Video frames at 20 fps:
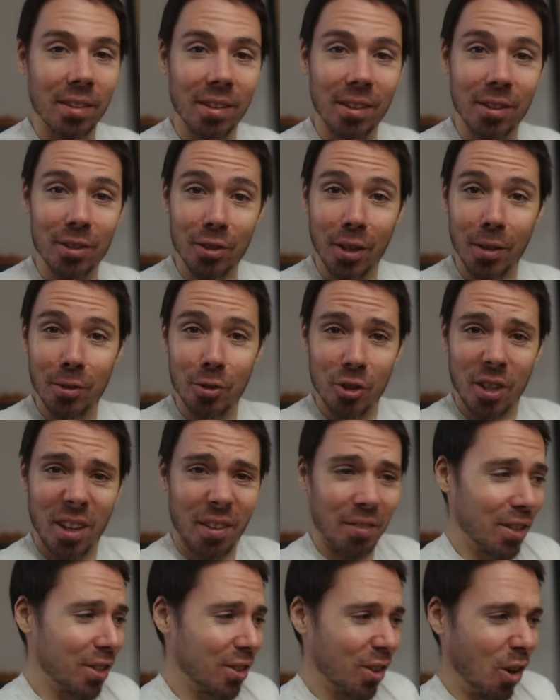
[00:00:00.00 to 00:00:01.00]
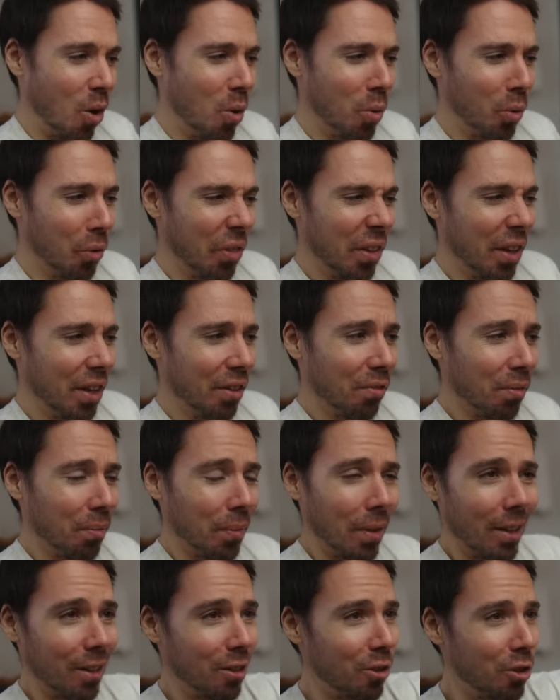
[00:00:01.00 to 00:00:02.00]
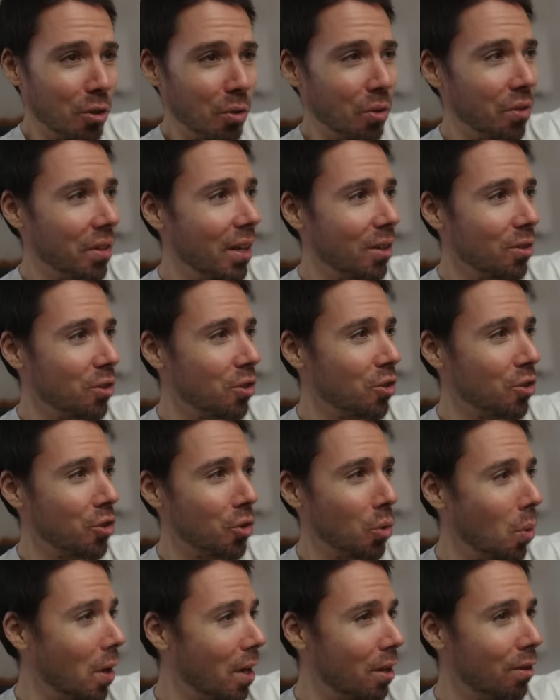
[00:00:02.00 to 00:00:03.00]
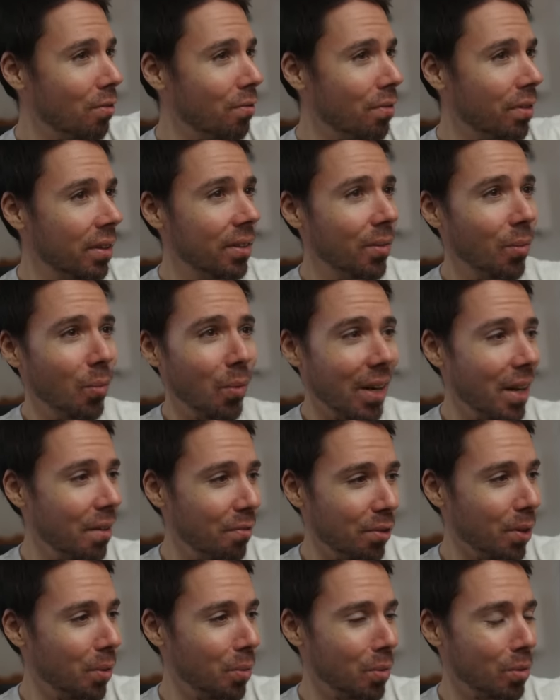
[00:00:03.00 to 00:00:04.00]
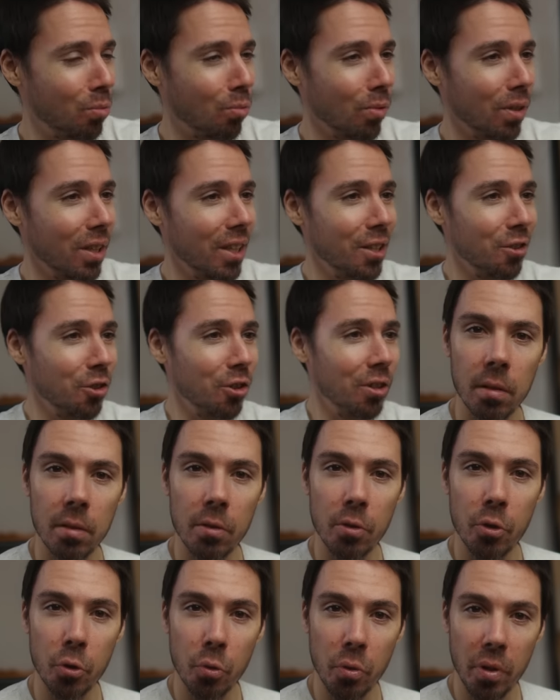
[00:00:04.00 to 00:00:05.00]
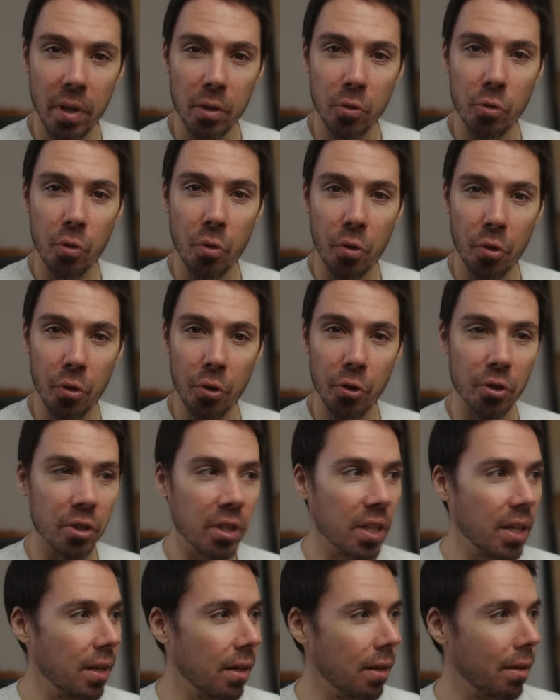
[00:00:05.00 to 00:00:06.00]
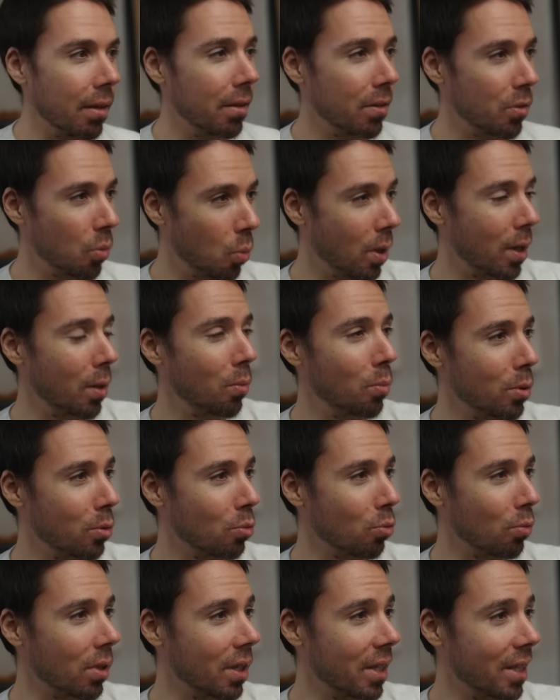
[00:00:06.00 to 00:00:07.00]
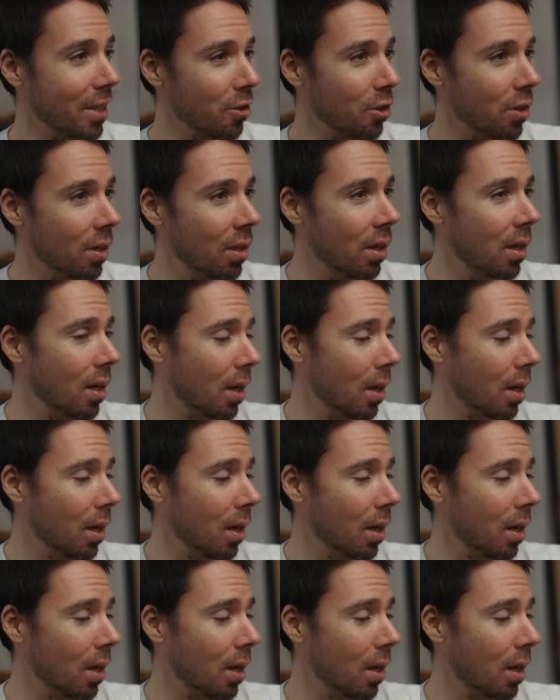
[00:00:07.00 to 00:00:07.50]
because I just have this old thing from like 2012. Whenever it was released, 2013 is when it was released.